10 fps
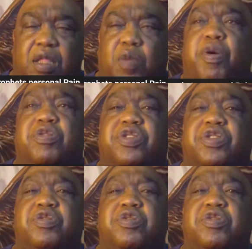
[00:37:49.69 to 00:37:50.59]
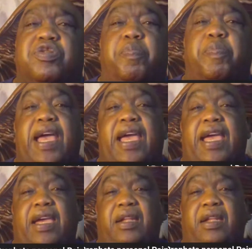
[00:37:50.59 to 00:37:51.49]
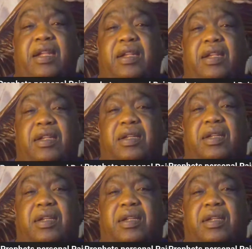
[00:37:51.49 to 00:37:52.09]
the personal pain